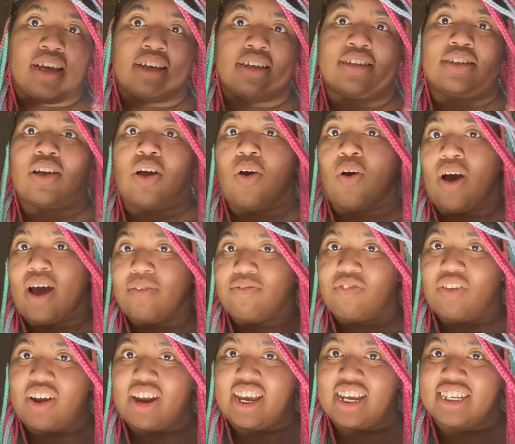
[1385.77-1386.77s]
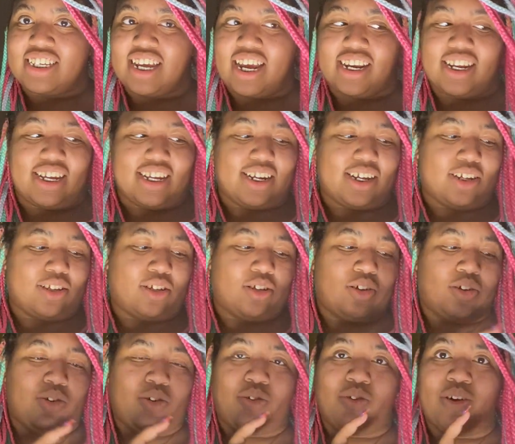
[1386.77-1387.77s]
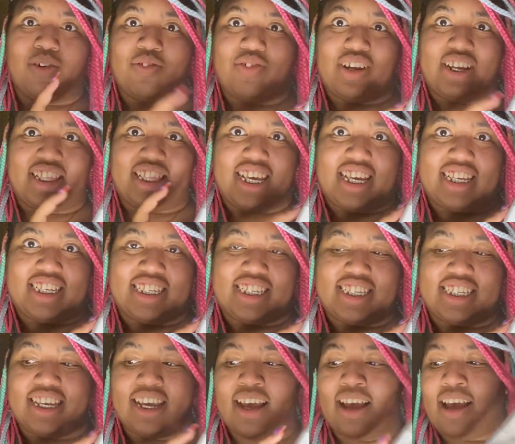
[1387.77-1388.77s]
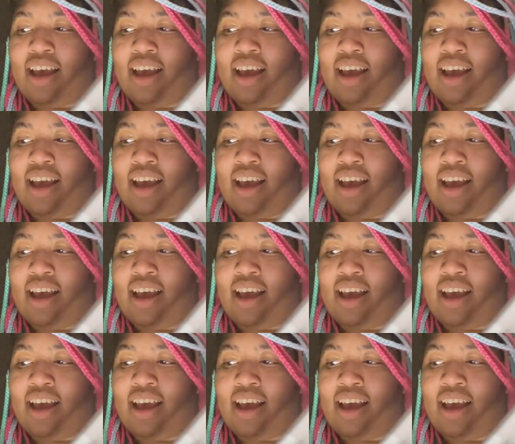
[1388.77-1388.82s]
So I'm very excited to read this.